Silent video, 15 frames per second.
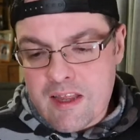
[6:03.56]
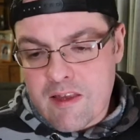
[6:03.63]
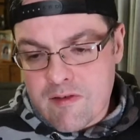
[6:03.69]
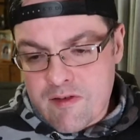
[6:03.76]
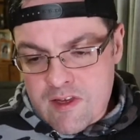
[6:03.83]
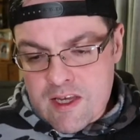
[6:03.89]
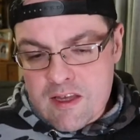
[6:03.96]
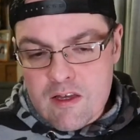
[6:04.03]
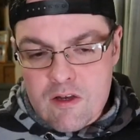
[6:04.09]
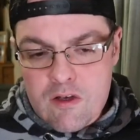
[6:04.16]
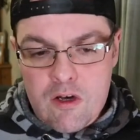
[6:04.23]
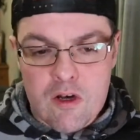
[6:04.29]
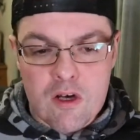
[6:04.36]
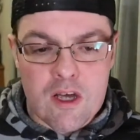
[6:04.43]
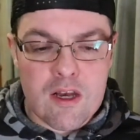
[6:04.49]
They've sneaked the
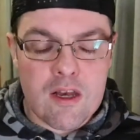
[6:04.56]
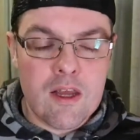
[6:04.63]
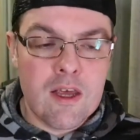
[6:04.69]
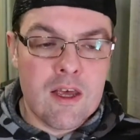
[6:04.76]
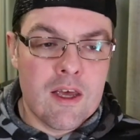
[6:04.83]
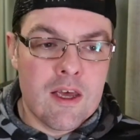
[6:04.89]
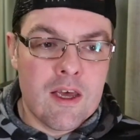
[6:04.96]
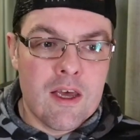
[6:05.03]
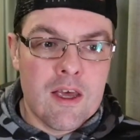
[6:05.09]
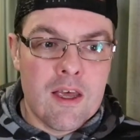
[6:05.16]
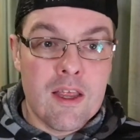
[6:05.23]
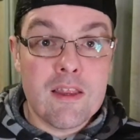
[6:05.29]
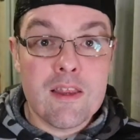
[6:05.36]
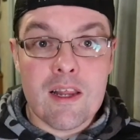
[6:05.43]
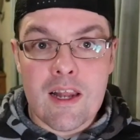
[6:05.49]
dog in.
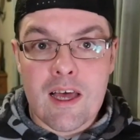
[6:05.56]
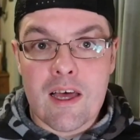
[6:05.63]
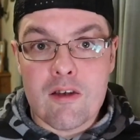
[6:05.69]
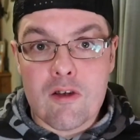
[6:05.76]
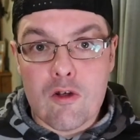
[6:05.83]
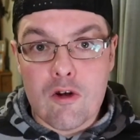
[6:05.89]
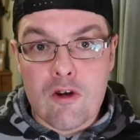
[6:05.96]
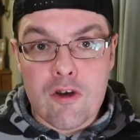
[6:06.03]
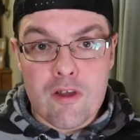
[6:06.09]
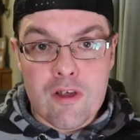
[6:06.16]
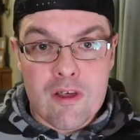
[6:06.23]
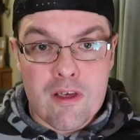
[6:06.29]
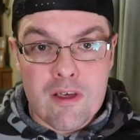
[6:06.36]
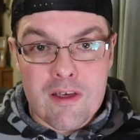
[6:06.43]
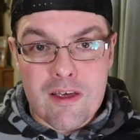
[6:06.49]
The landlord
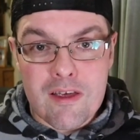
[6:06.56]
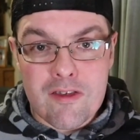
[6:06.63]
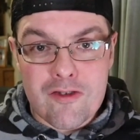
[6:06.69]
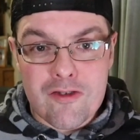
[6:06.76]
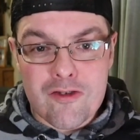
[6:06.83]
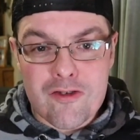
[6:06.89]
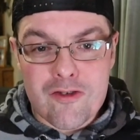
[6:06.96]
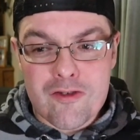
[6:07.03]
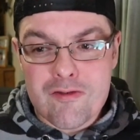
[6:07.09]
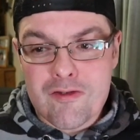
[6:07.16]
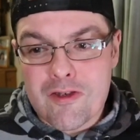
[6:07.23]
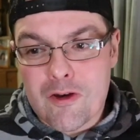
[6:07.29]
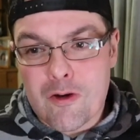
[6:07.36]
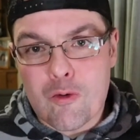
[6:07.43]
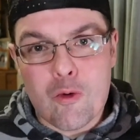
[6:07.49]
is,
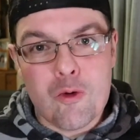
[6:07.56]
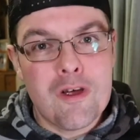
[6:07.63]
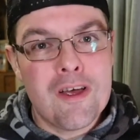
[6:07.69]
you know,